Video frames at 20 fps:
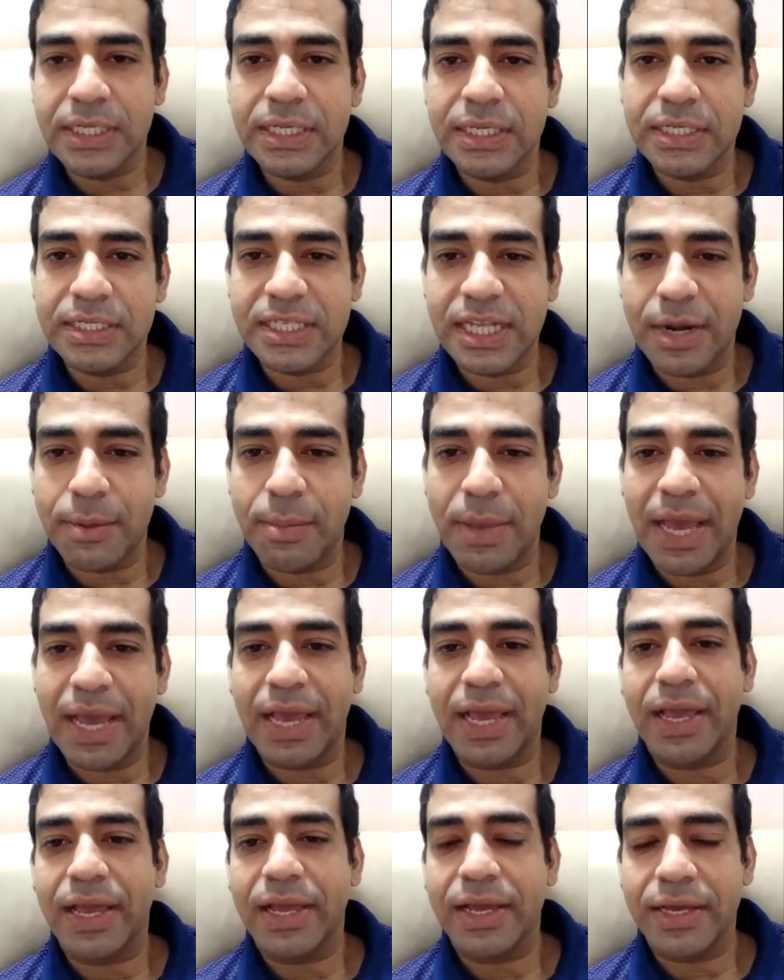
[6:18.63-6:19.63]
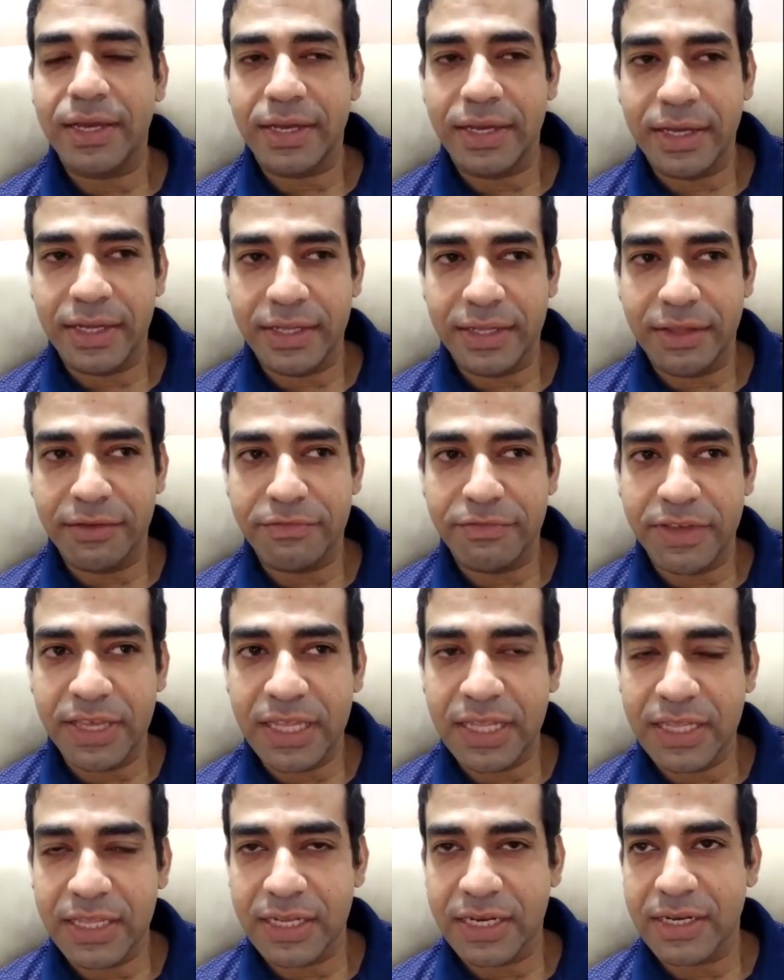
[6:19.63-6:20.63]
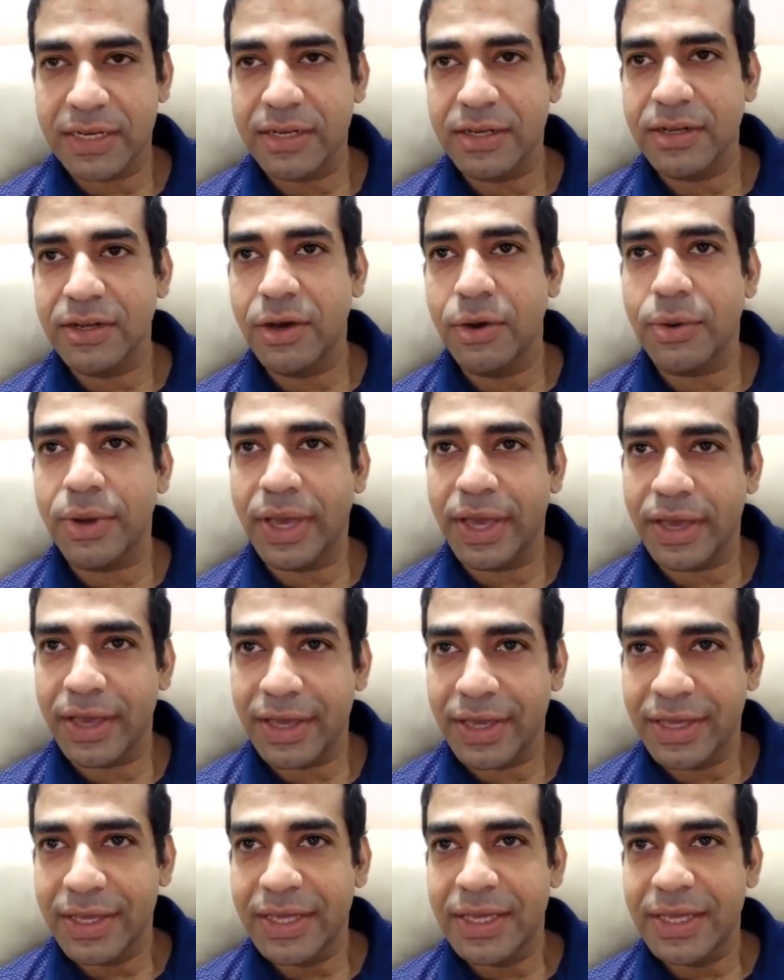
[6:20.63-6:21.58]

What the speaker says: a setback. They feel that, okay,